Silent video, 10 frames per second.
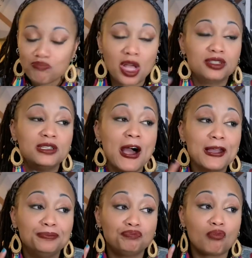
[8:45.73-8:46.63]
Tonight,
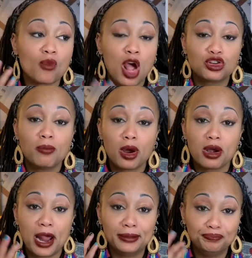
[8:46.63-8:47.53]
or tomorrow
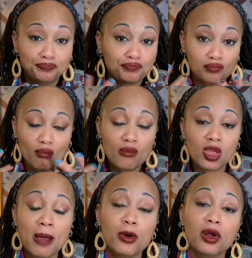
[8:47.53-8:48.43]
night,
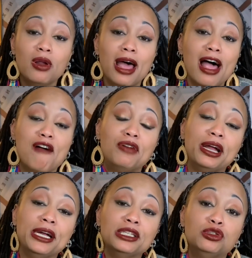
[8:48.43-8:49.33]
I'm gonna go live
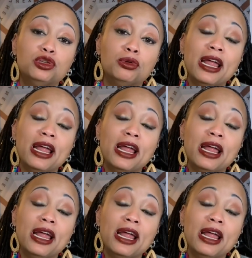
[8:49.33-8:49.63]
and do it.